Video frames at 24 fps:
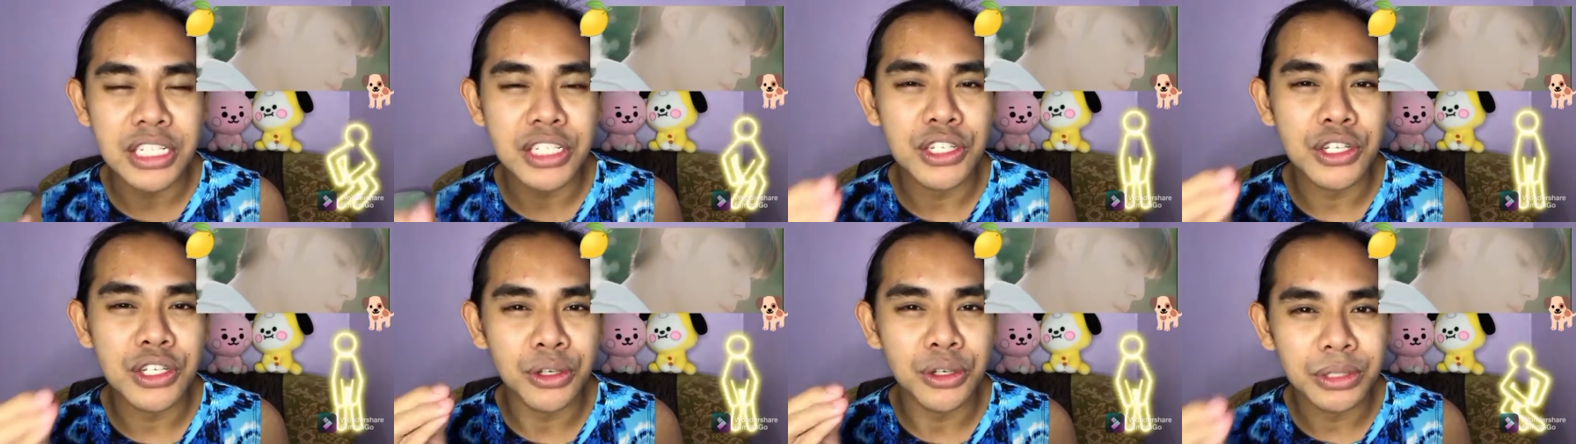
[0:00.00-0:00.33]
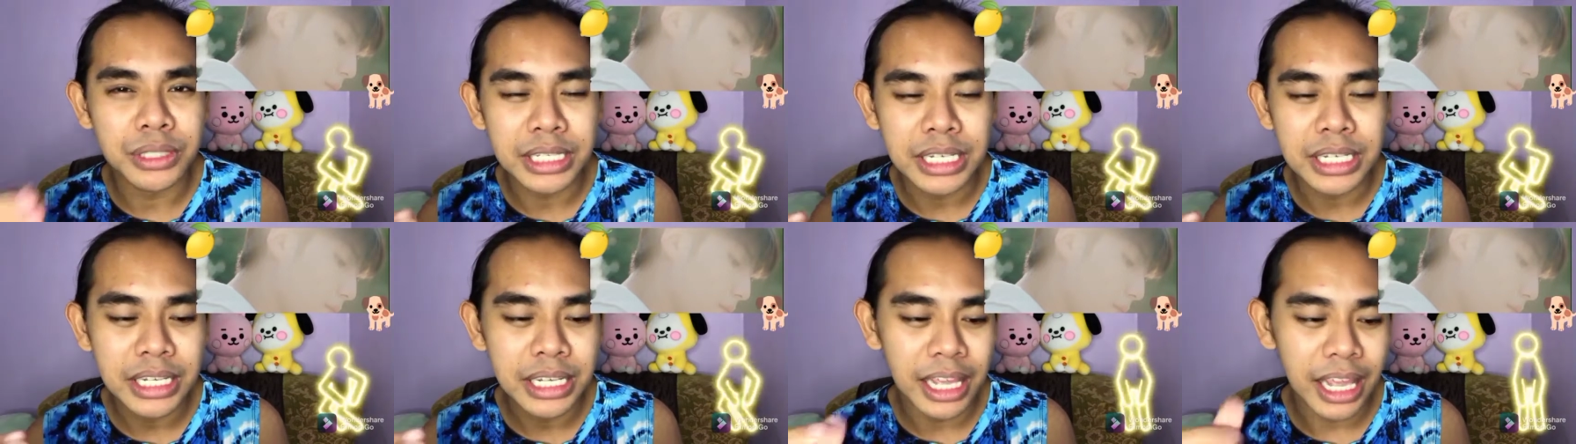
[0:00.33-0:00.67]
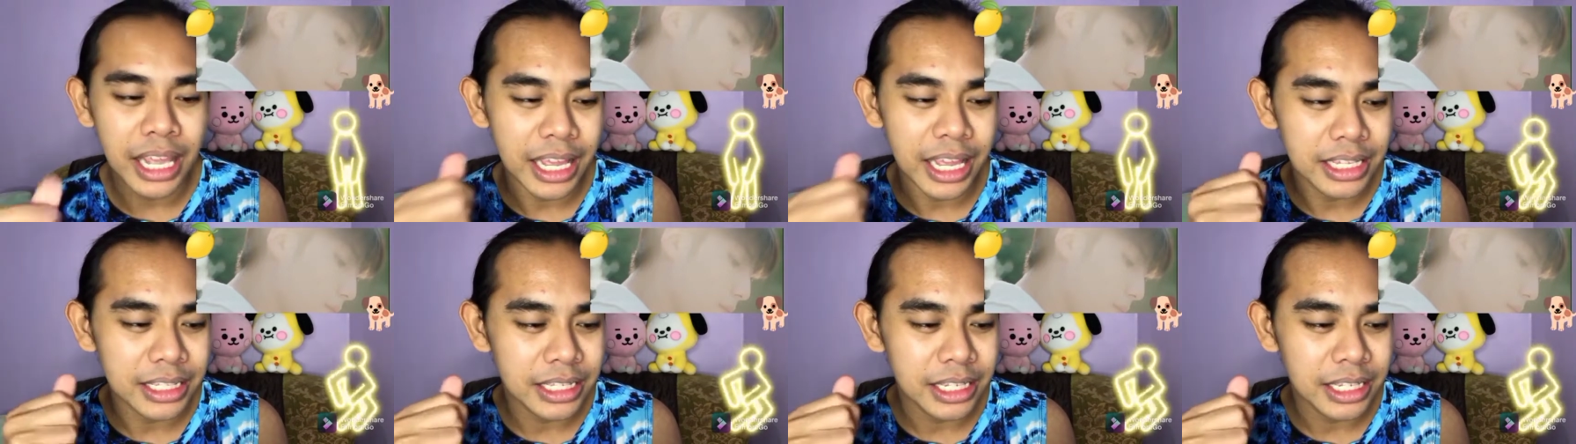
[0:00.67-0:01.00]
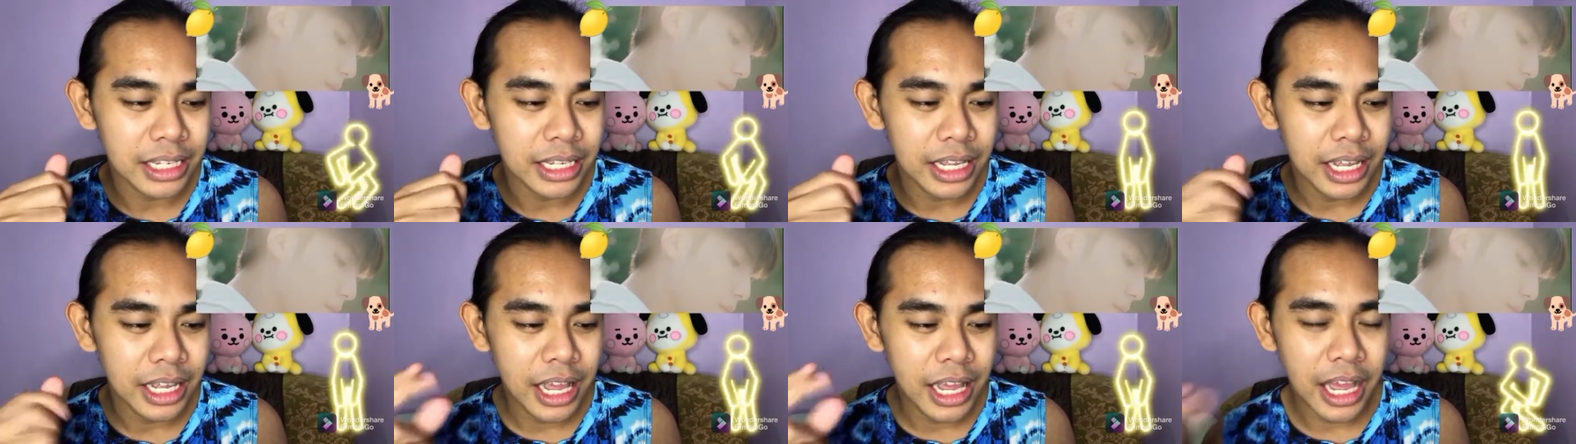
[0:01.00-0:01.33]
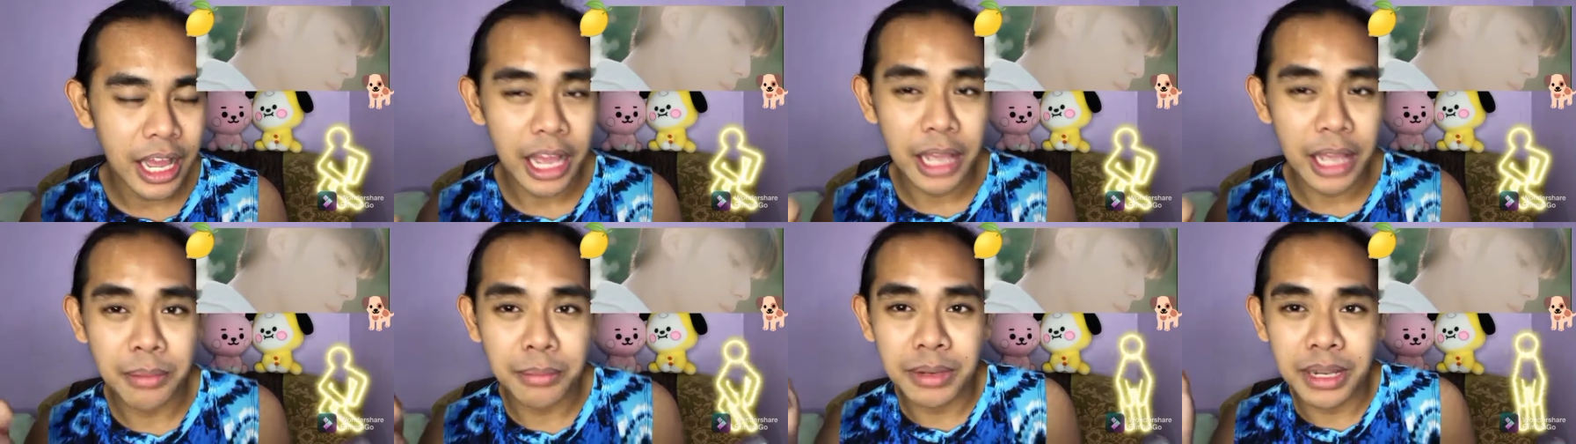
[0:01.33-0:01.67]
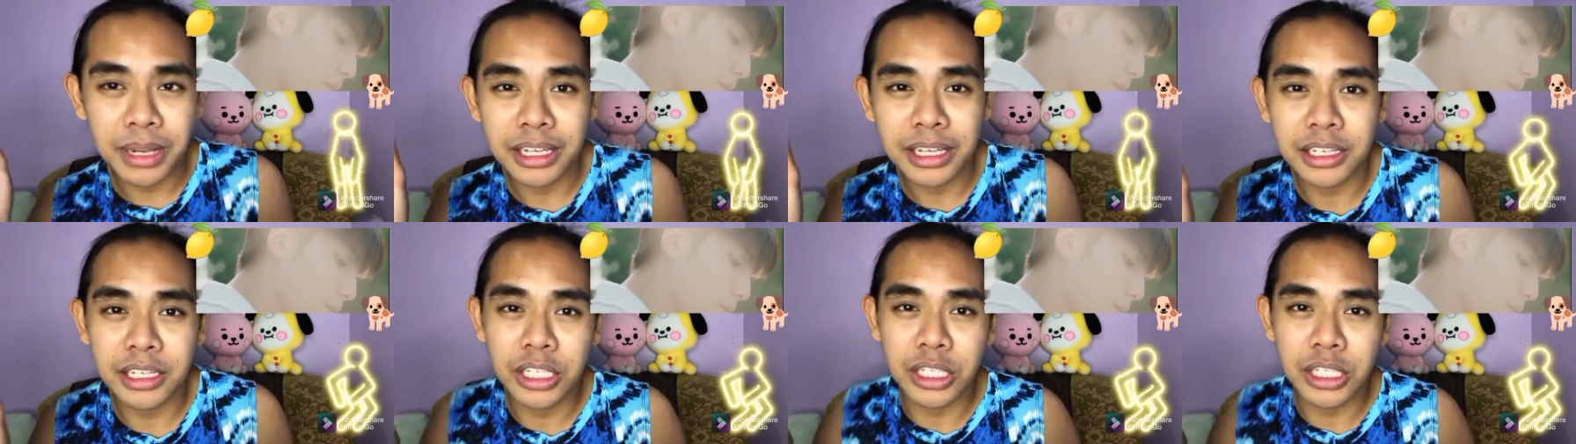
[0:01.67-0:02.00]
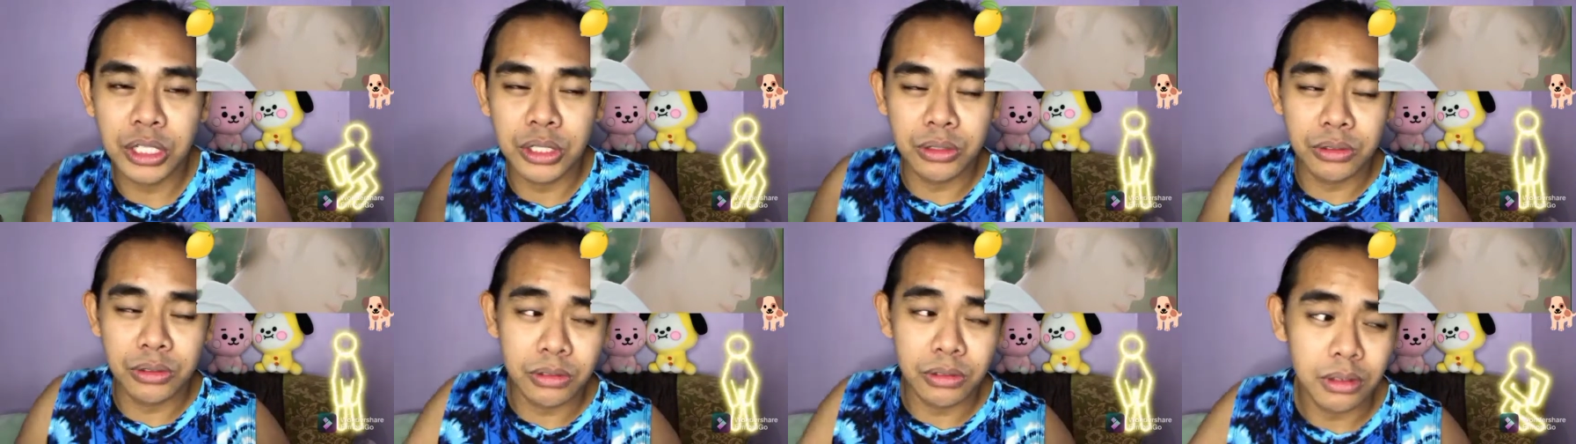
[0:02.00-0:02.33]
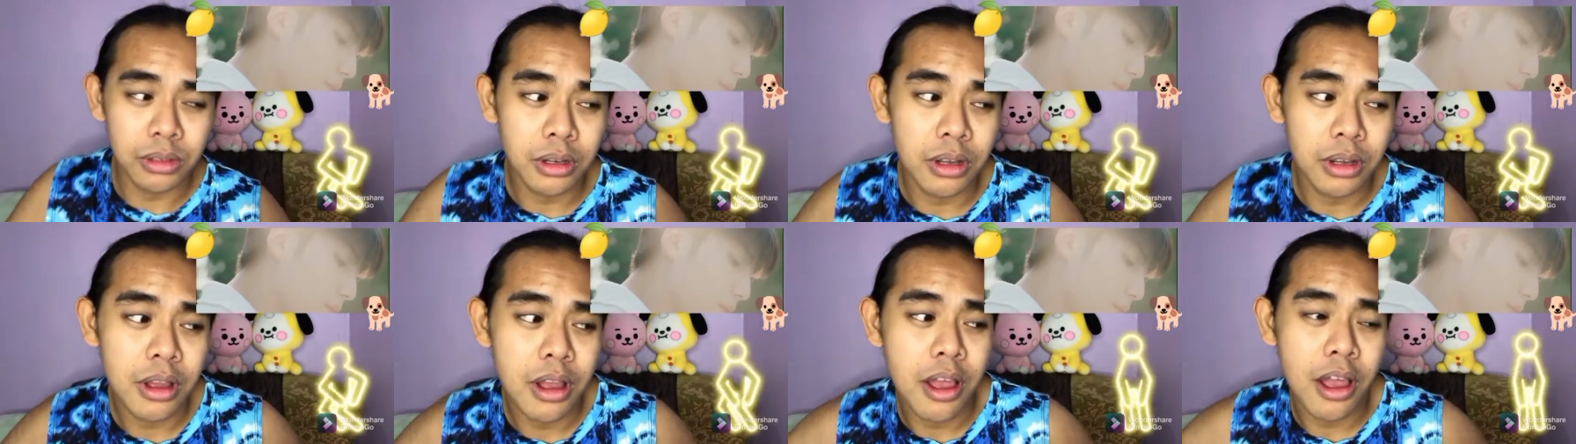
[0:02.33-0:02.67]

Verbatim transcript: it's unique. And I'm liking yung